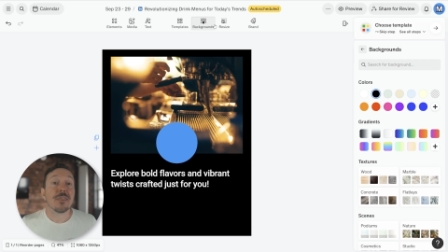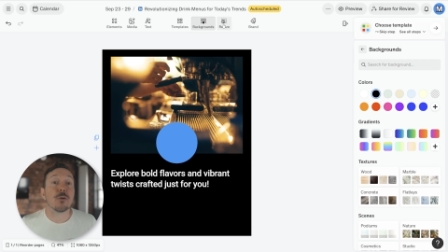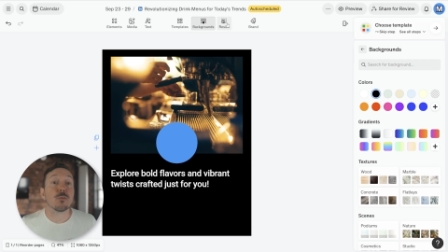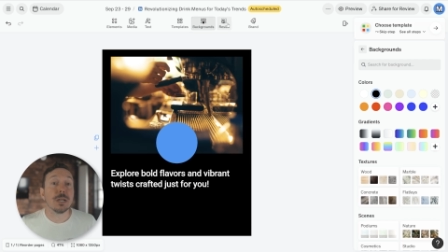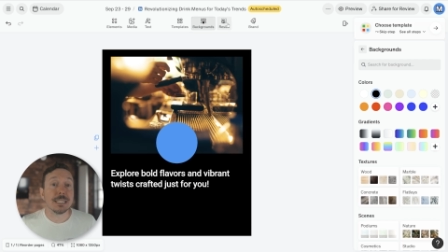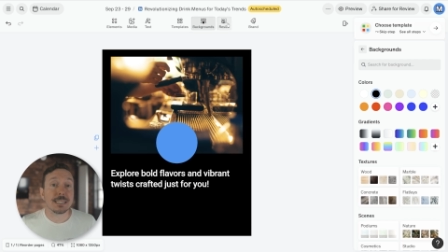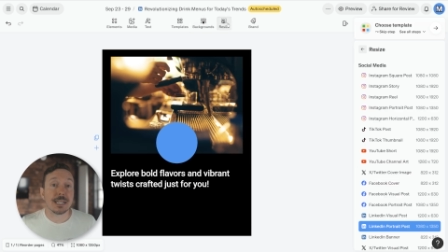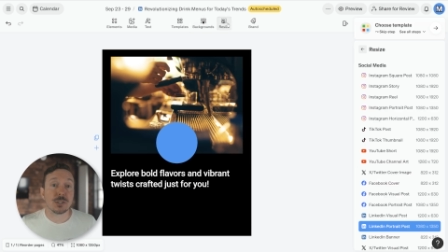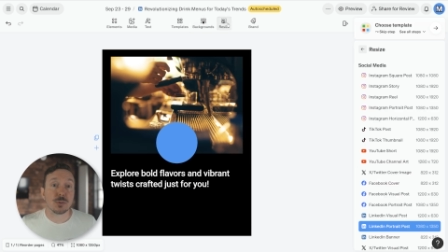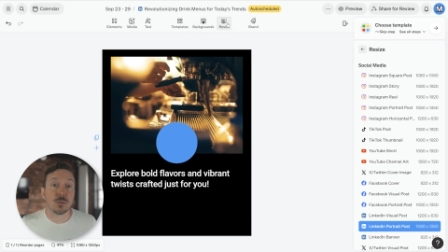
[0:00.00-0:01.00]
The
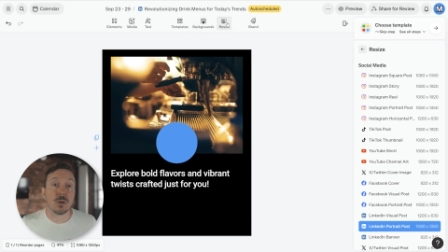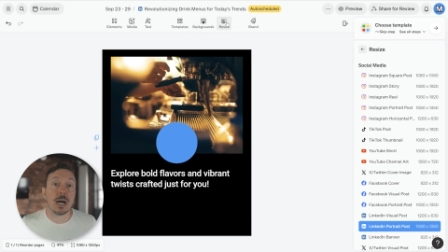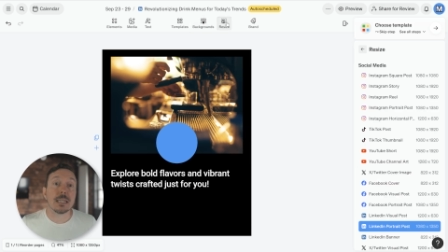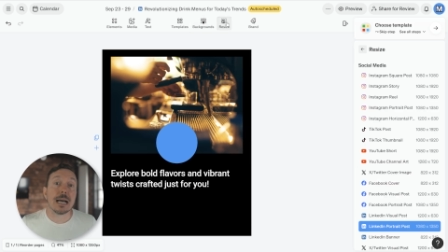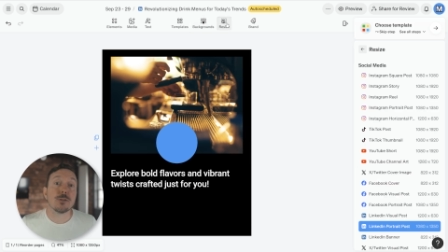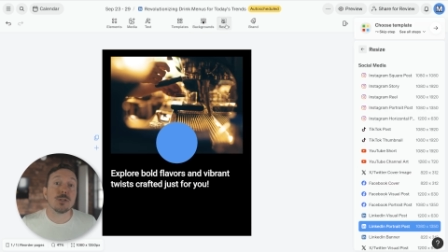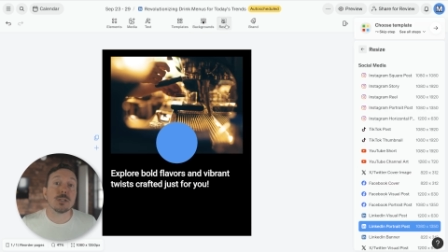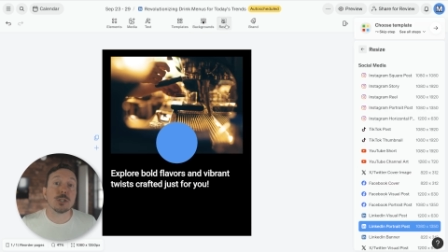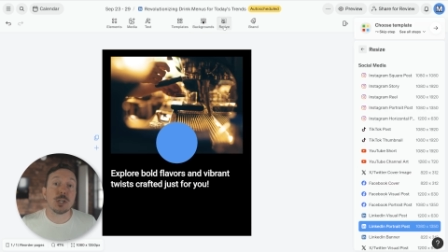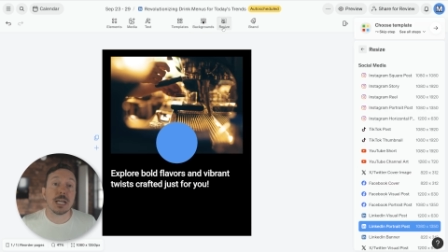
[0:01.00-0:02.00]
resize tool allows you
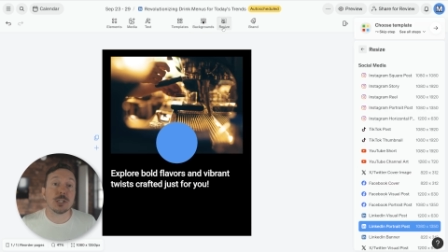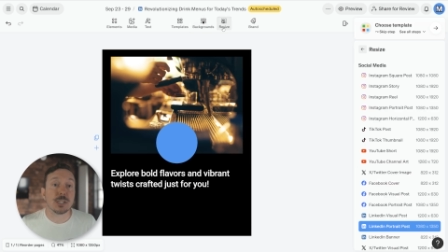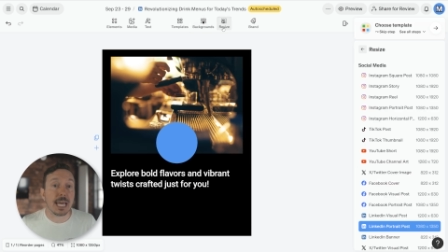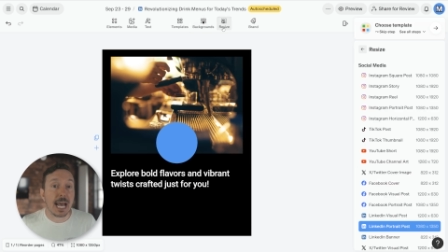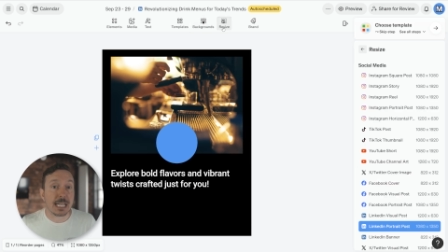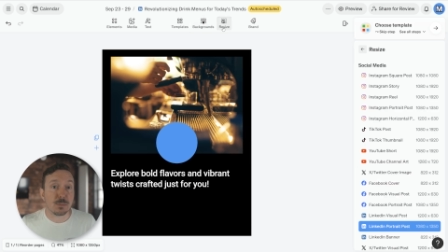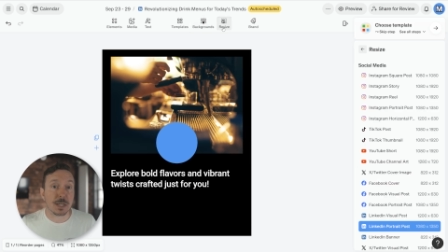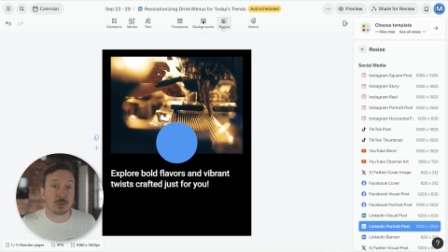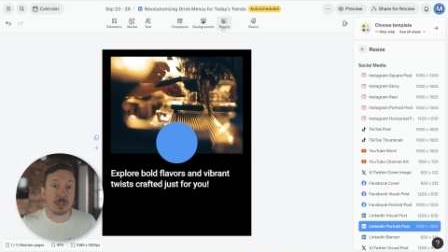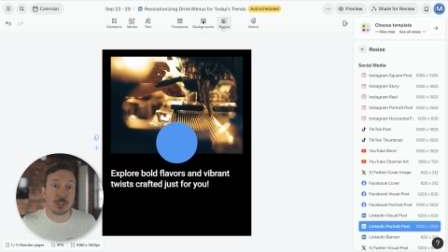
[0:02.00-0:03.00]
to change the
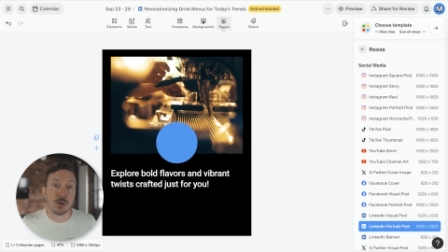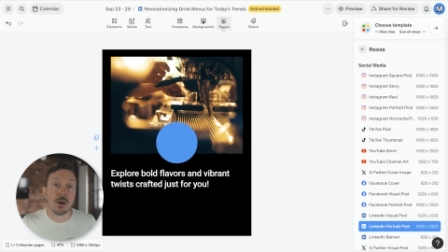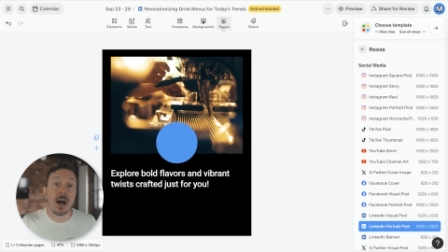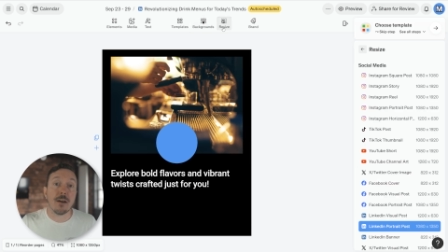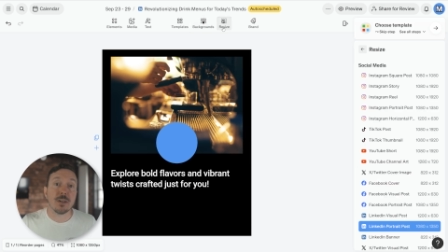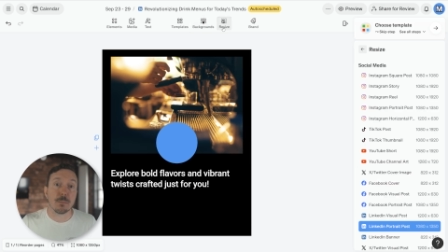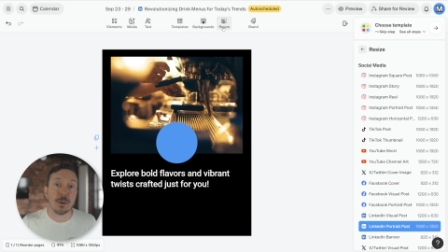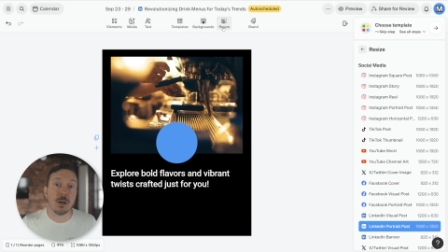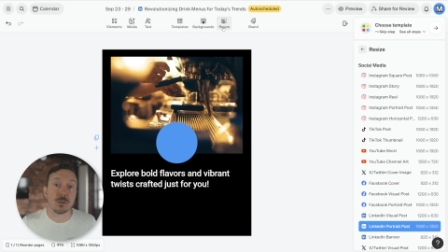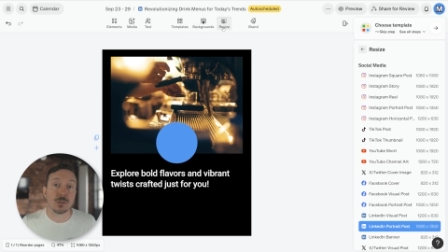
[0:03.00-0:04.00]
aspect ratio of your
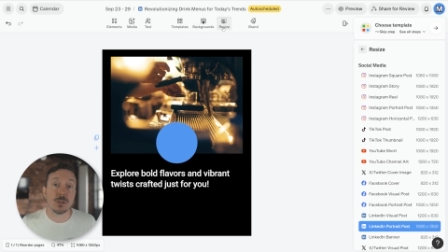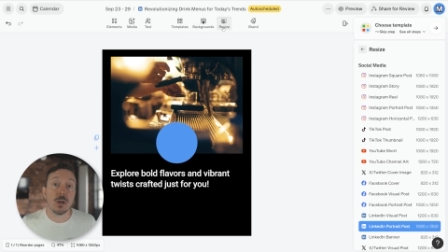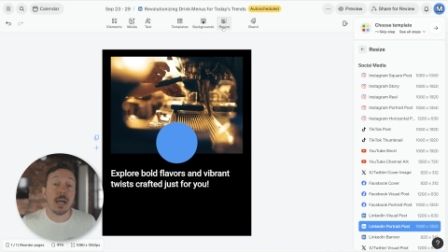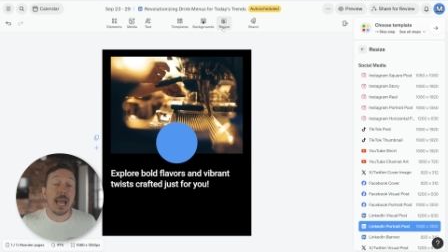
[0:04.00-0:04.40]
post